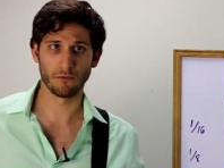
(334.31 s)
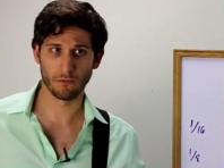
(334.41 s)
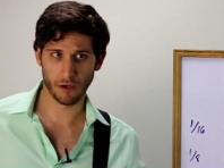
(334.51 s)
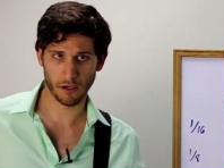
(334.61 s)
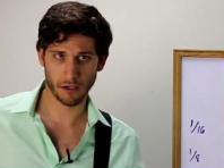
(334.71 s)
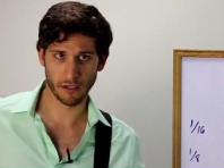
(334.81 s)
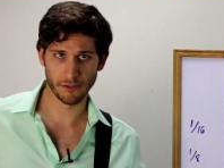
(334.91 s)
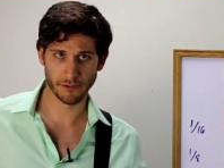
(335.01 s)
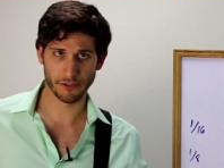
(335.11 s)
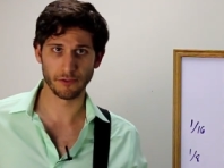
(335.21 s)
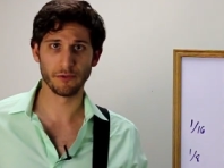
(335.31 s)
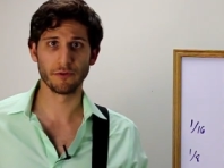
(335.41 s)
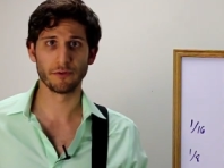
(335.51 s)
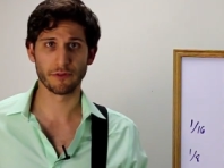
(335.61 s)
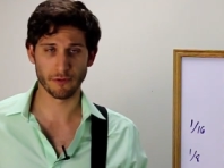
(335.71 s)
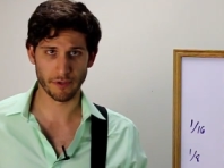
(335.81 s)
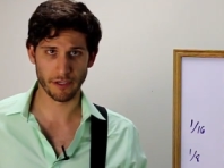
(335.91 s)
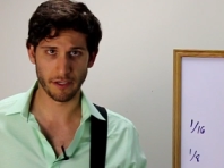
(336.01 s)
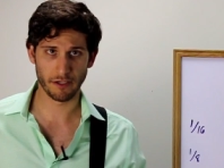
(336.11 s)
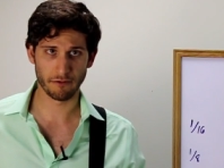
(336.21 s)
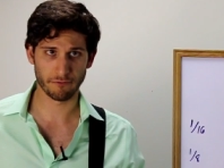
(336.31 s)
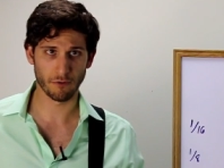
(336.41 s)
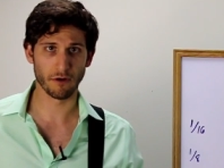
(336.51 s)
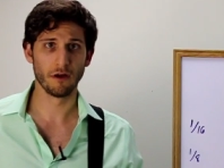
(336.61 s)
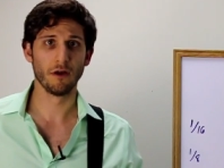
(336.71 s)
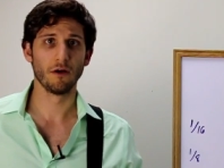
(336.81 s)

1, 2, 3, 4.